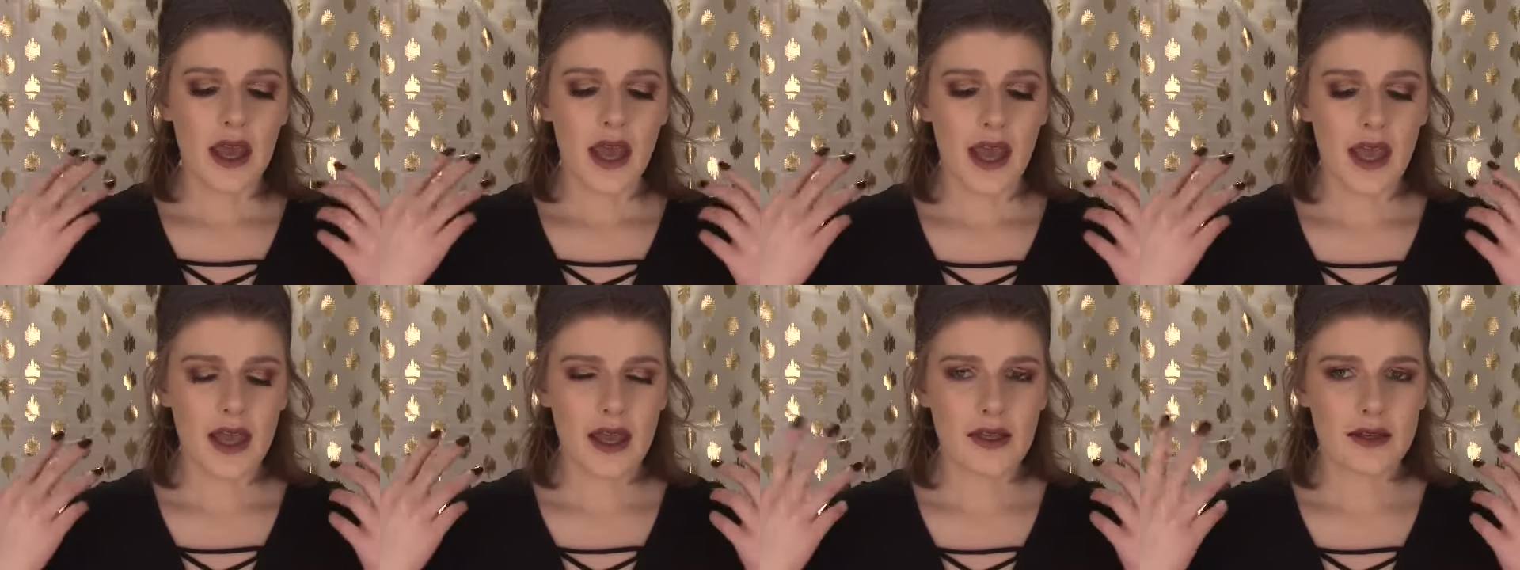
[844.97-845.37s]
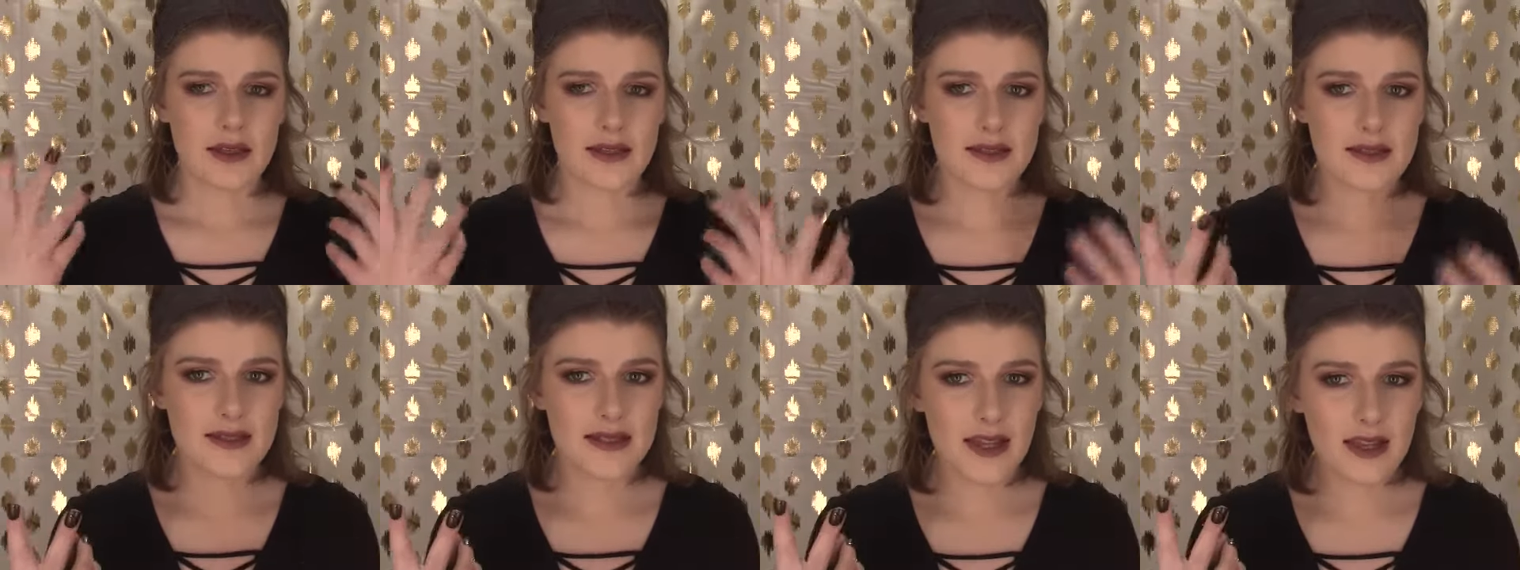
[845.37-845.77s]
And
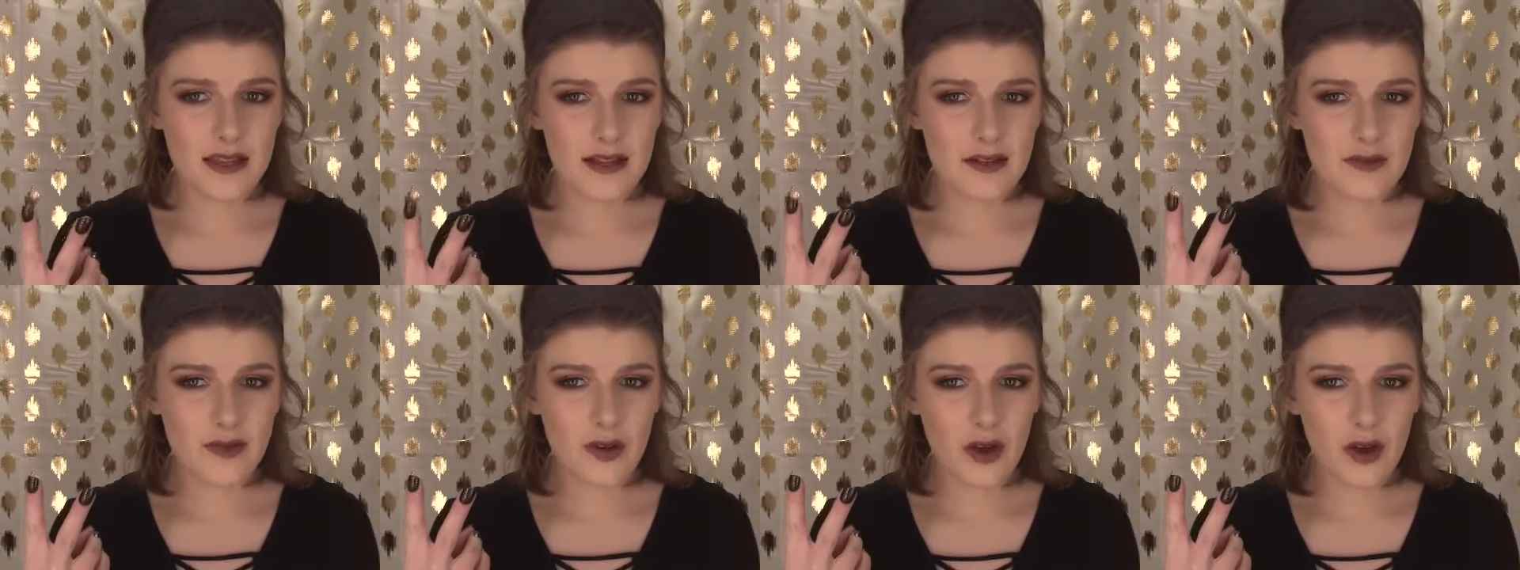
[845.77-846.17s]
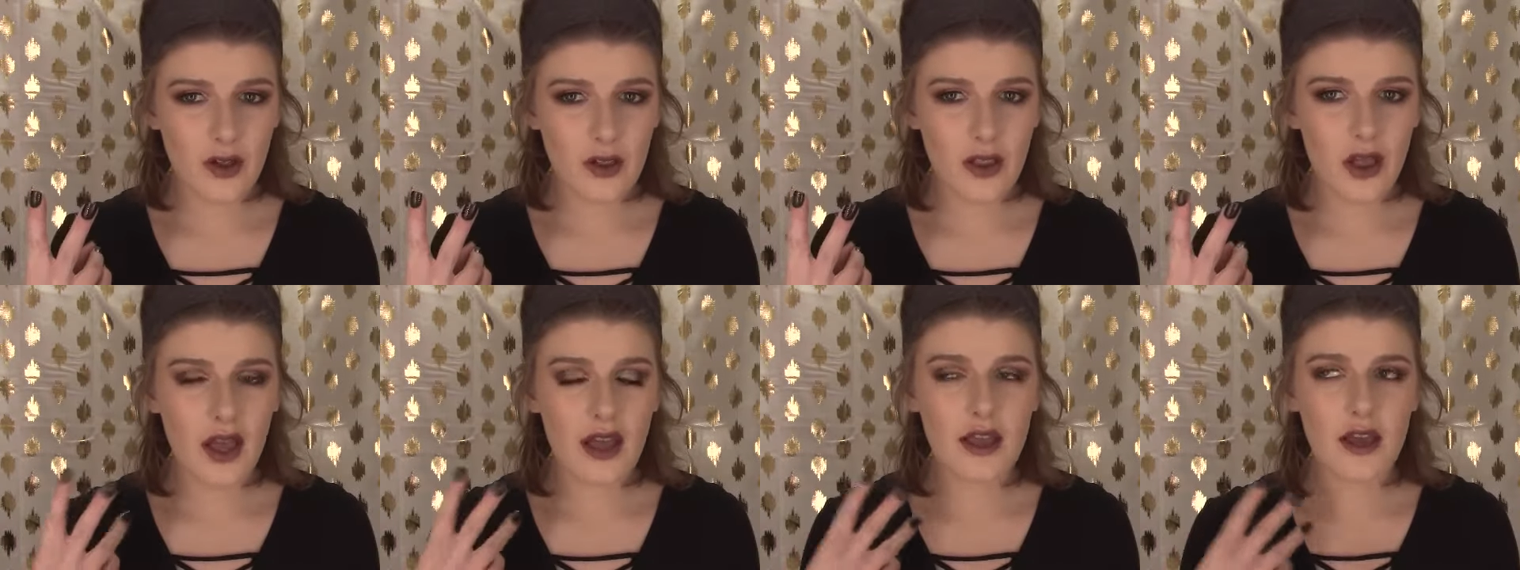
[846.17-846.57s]
second of
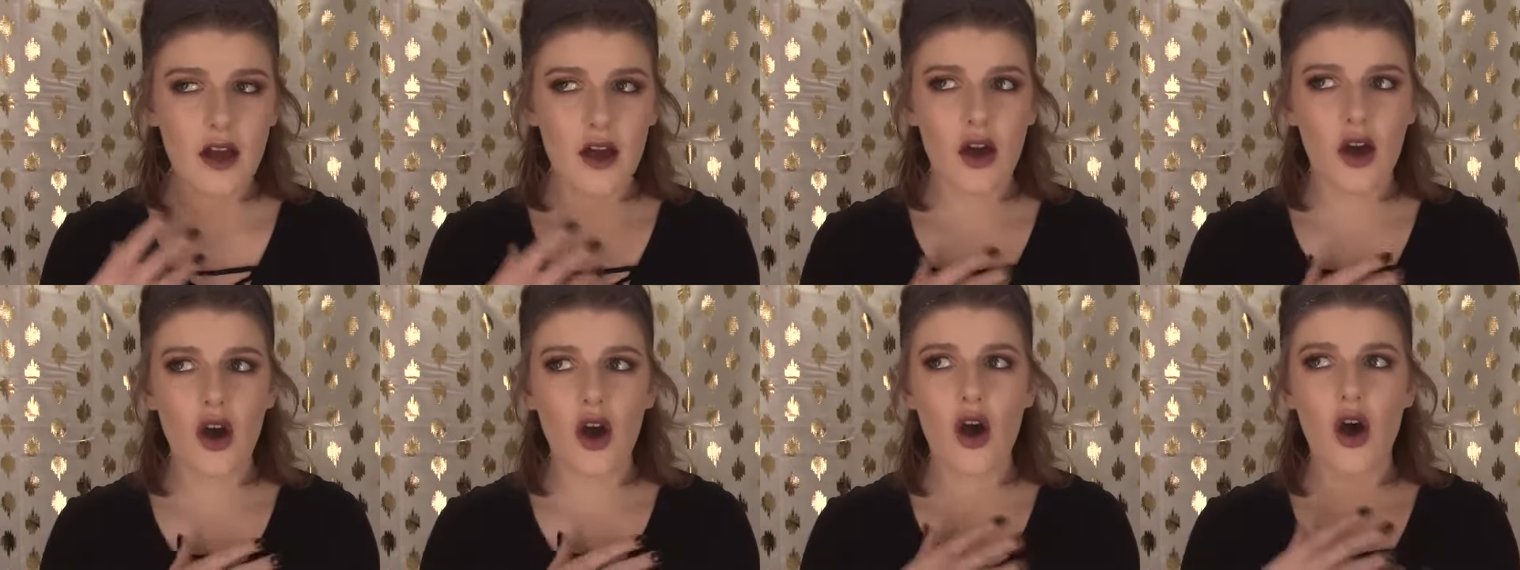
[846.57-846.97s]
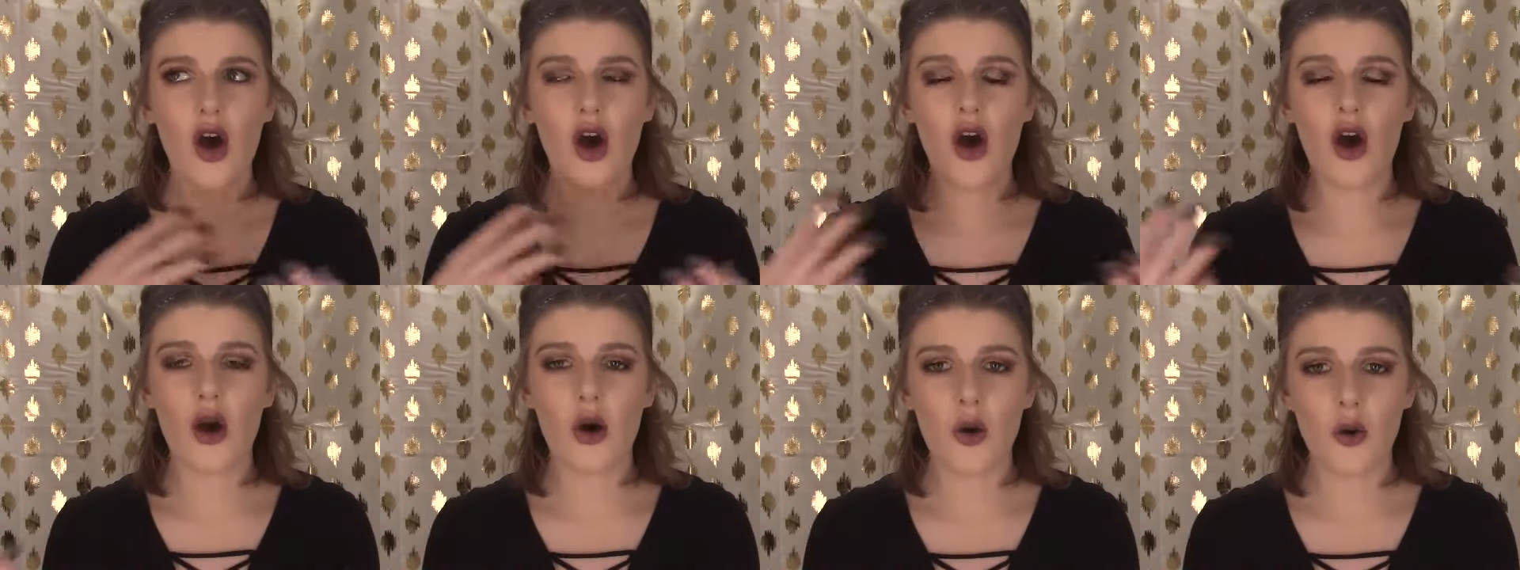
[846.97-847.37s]
all, I
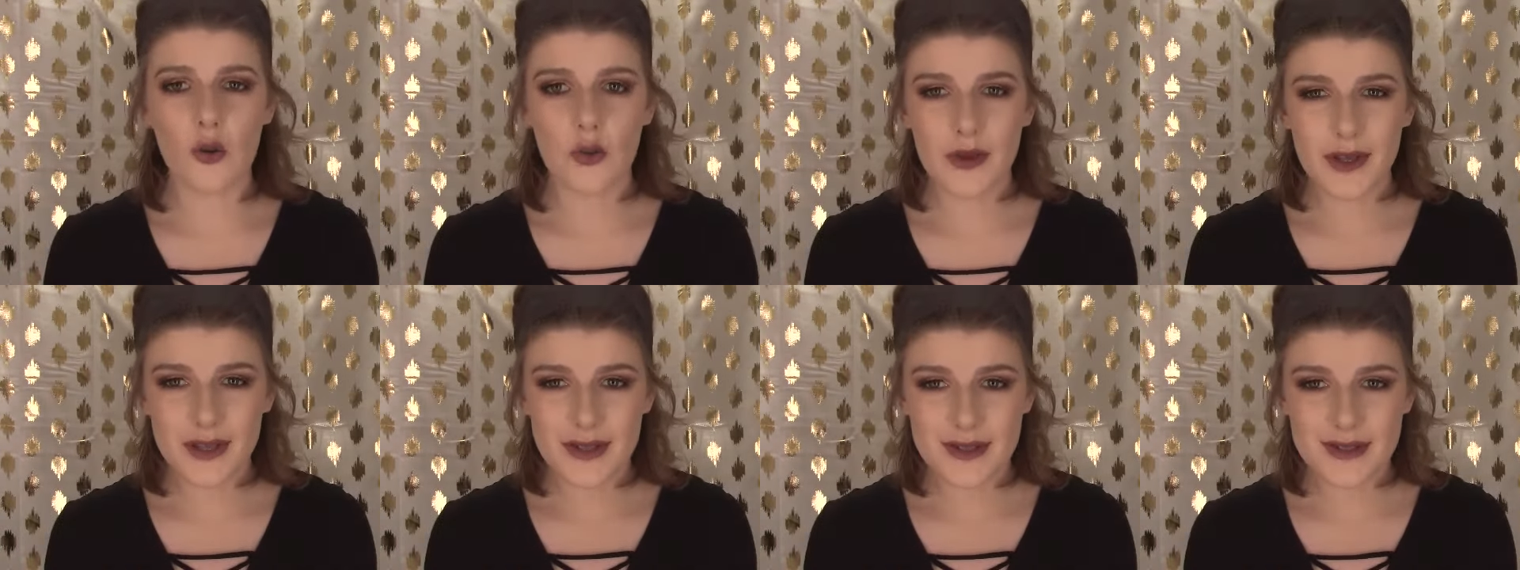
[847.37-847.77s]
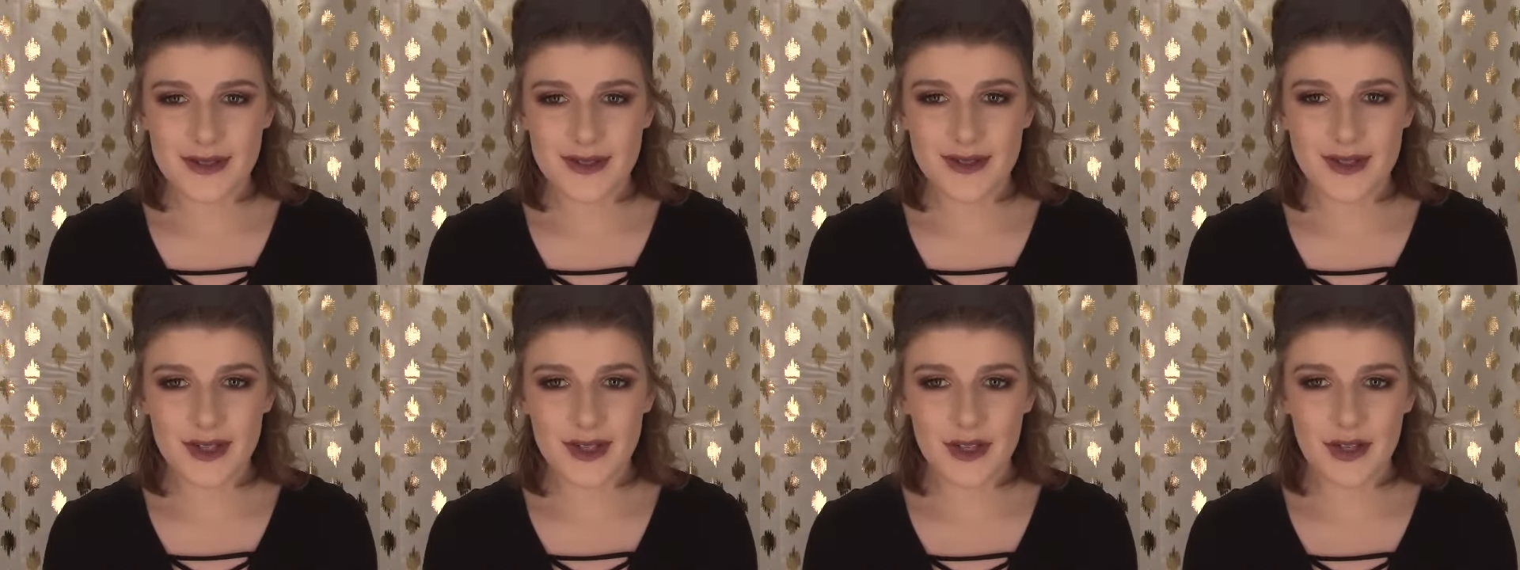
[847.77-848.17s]

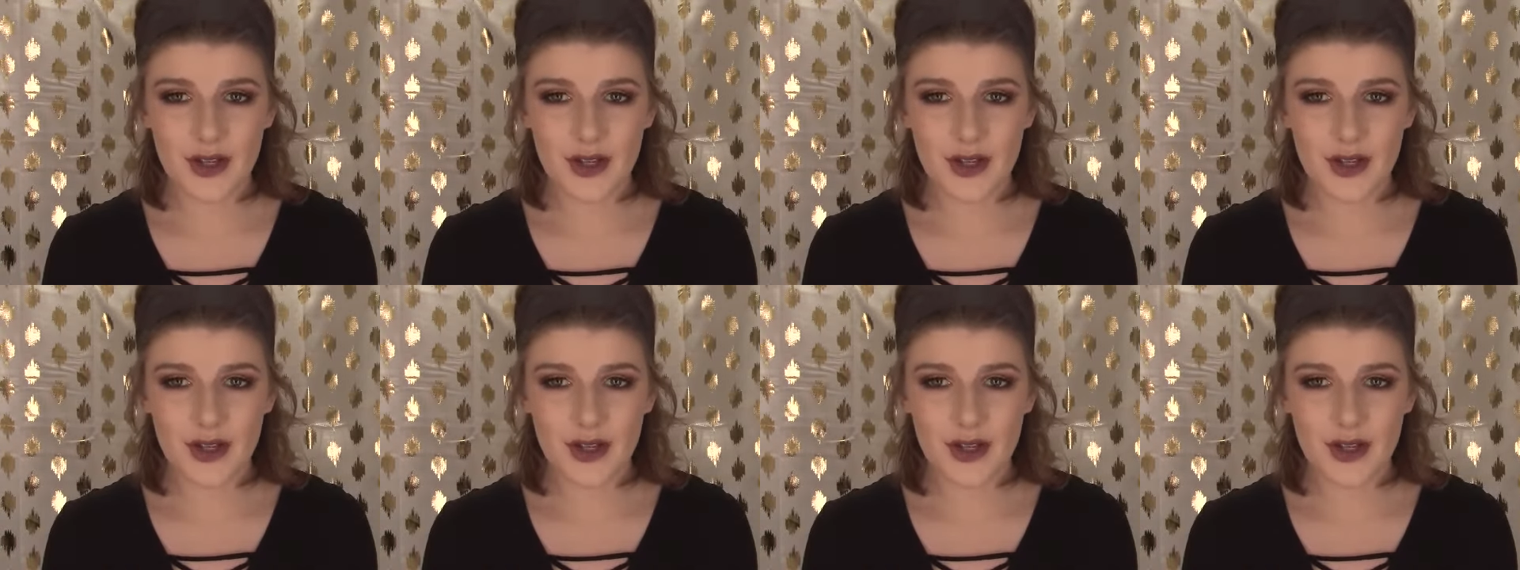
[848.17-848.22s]
always